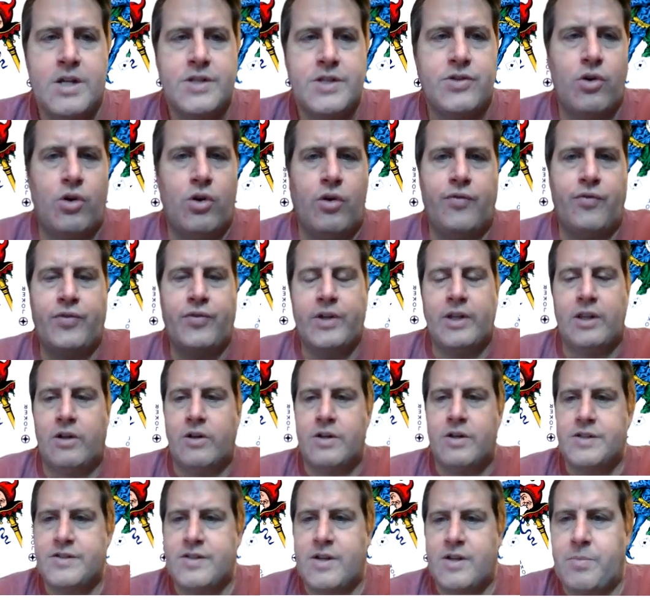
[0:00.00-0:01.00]
So hopefully
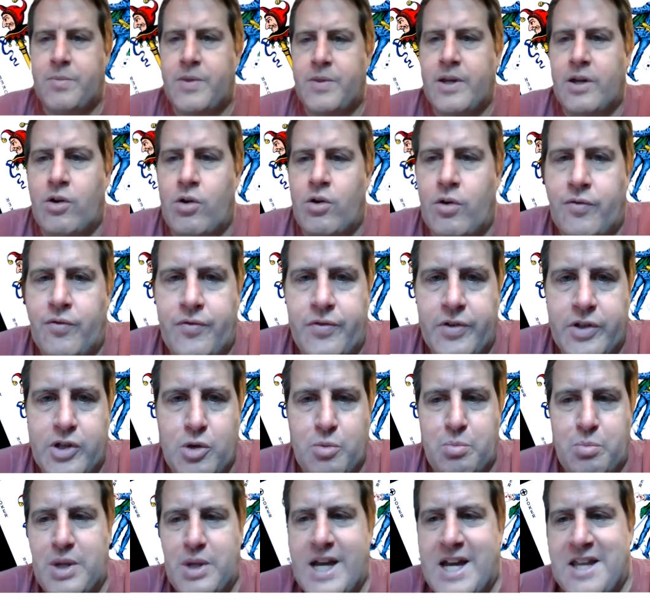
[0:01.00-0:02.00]
learn something. Hopefully
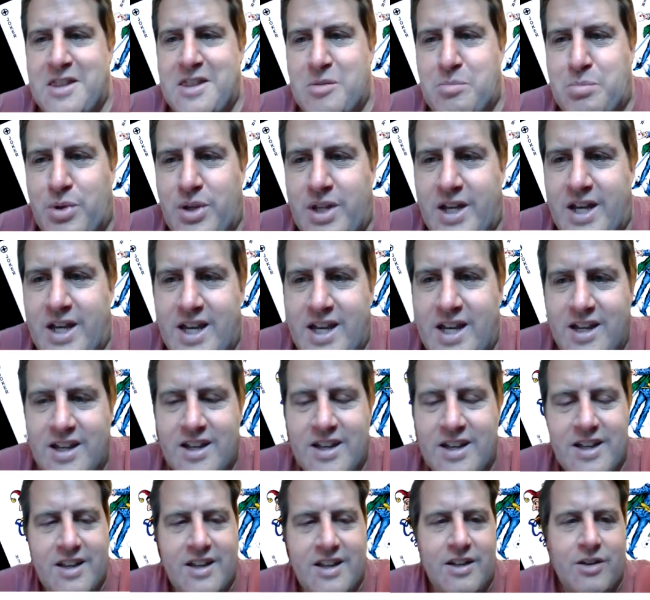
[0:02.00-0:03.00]
you plan the play
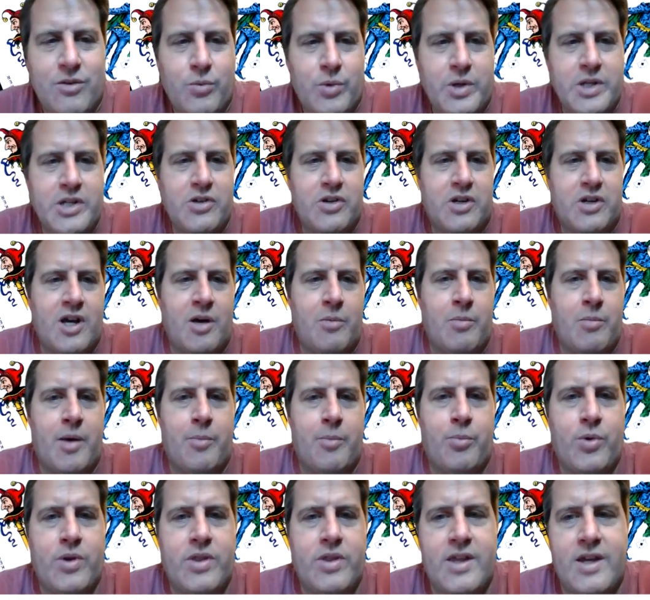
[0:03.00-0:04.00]
when you come
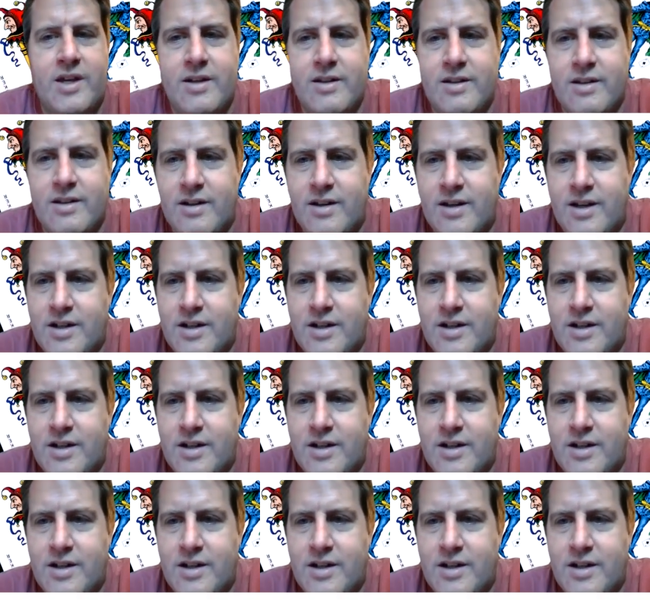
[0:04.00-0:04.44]
up with it,